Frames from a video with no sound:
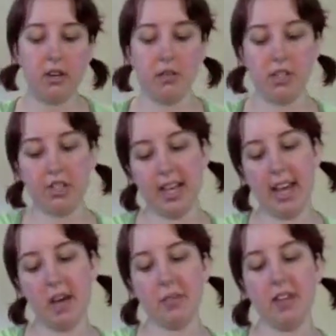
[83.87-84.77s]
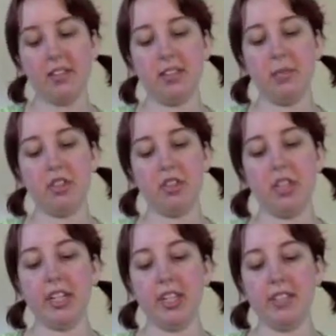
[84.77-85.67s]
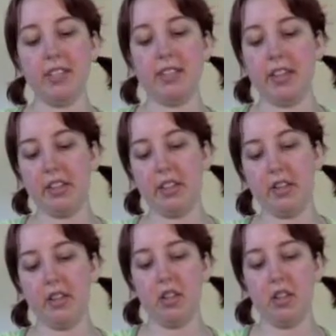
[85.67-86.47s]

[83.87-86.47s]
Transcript: which is Almay Smart Shape Concealer.